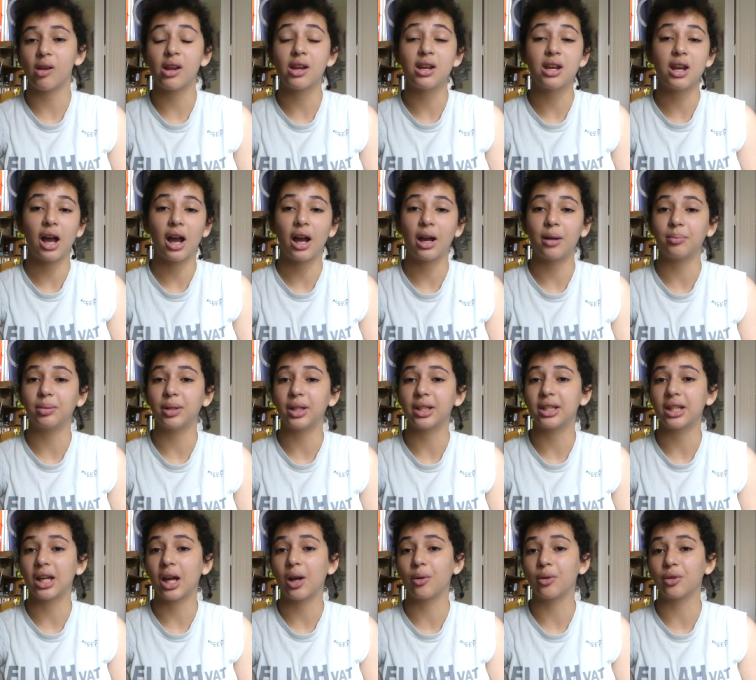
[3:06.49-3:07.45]

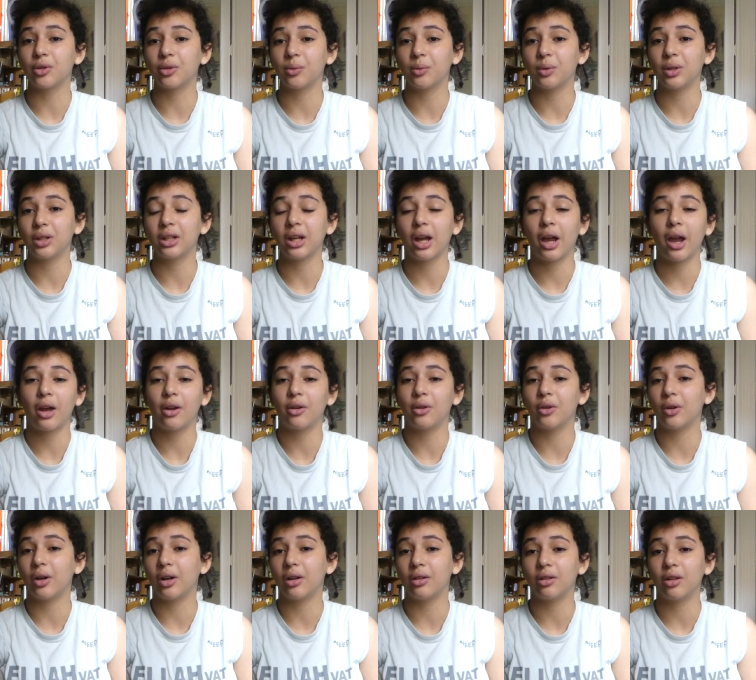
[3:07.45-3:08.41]
9+ hours a week. I don't
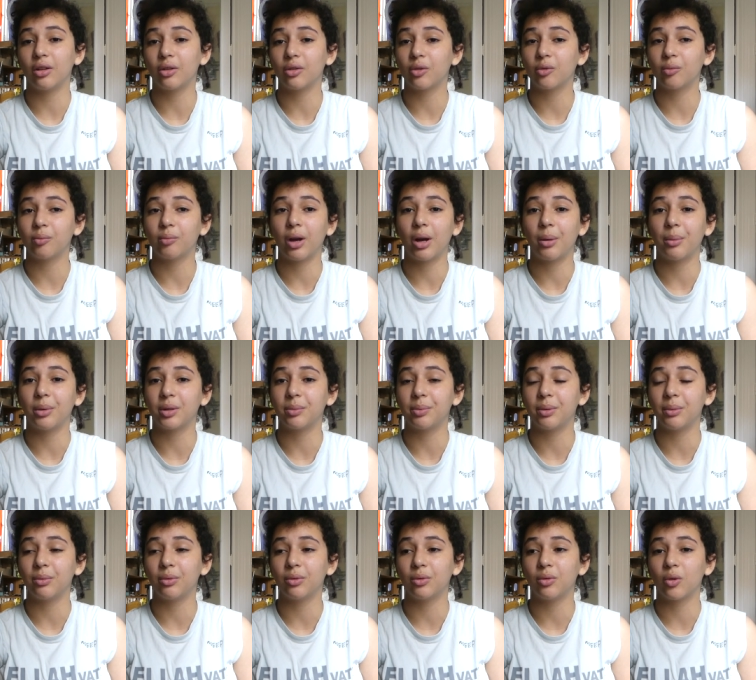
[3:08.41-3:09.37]
know how much
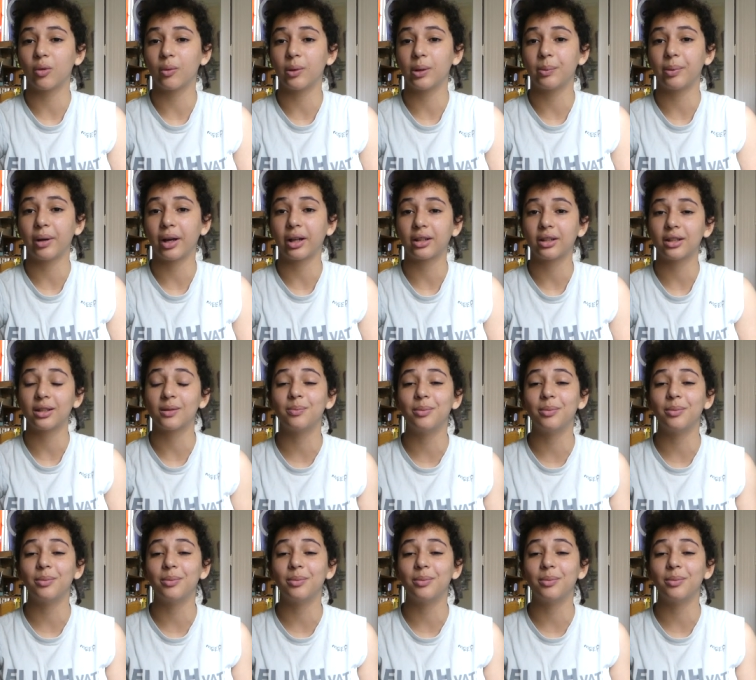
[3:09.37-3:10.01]
people normally practice,